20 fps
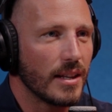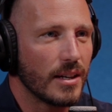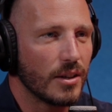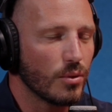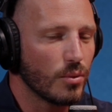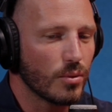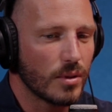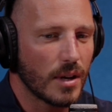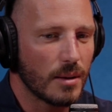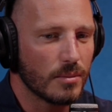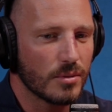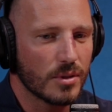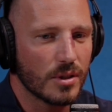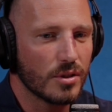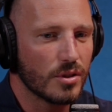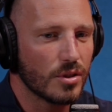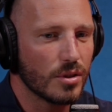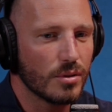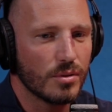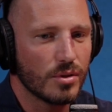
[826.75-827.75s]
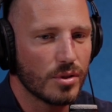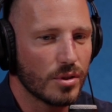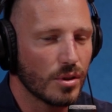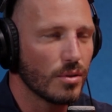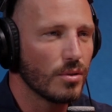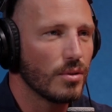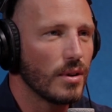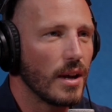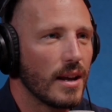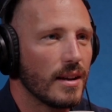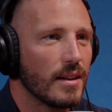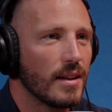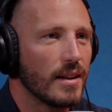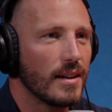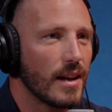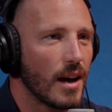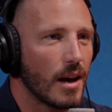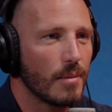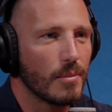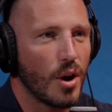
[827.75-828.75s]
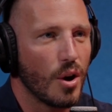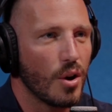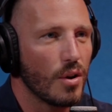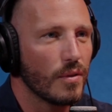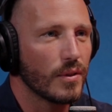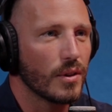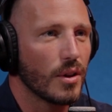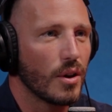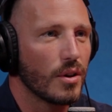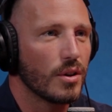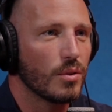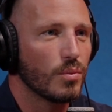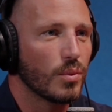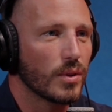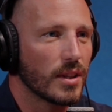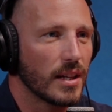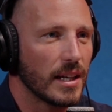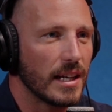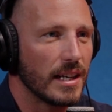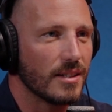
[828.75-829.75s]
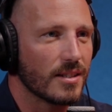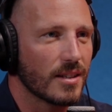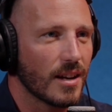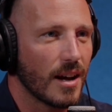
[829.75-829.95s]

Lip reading: then it all comes in too soon and then now I'm overloaded with leads?